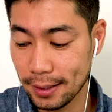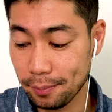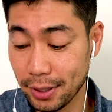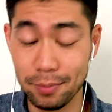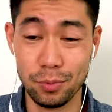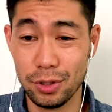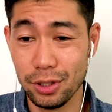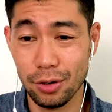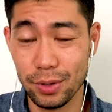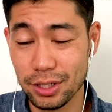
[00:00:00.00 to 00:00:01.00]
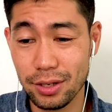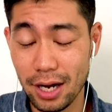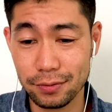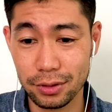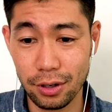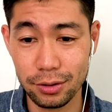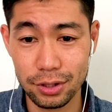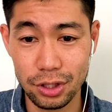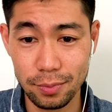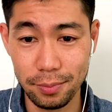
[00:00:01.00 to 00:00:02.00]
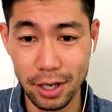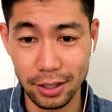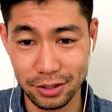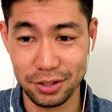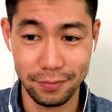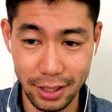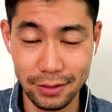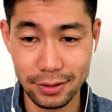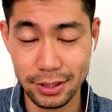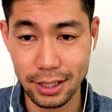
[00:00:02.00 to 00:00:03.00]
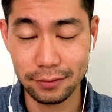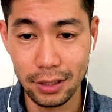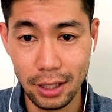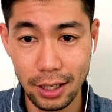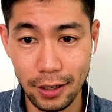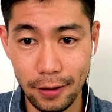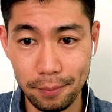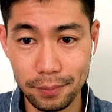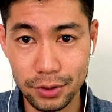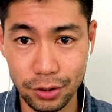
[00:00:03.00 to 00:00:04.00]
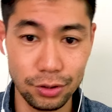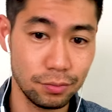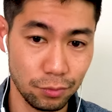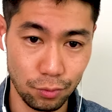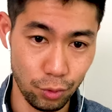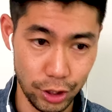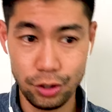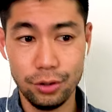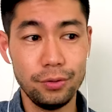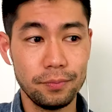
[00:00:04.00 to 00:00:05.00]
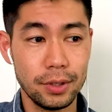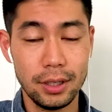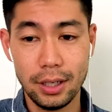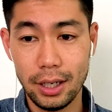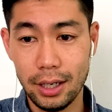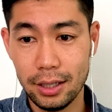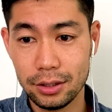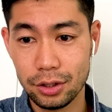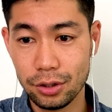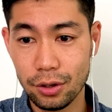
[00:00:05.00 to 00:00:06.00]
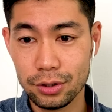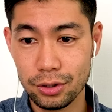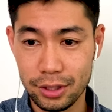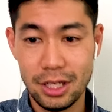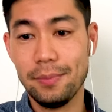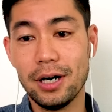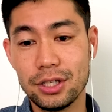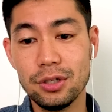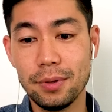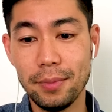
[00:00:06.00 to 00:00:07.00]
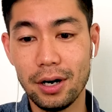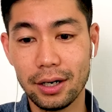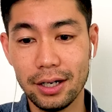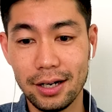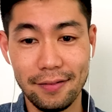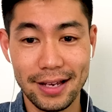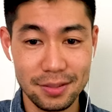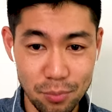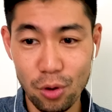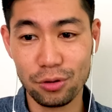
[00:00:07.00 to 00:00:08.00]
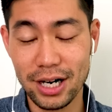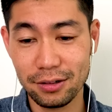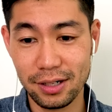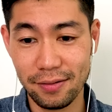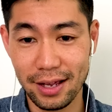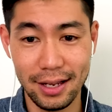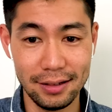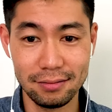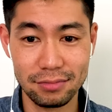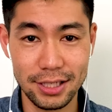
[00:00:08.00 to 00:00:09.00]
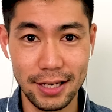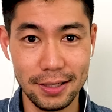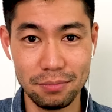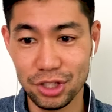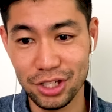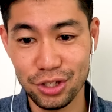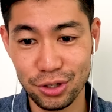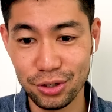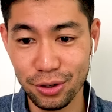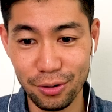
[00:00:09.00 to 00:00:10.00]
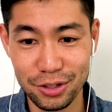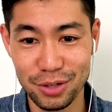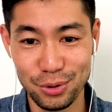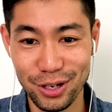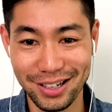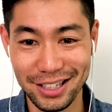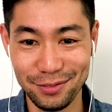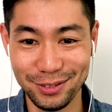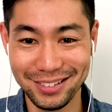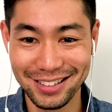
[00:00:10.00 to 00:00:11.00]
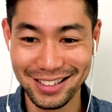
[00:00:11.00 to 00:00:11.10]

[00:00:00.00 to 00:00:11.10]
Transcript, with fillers: But, you know, we still have to go to supermarket to survive and stuff. So we do. And you go to a nearby supermarket, and that's more crowded than, say, Shinjuku or Shibuya even.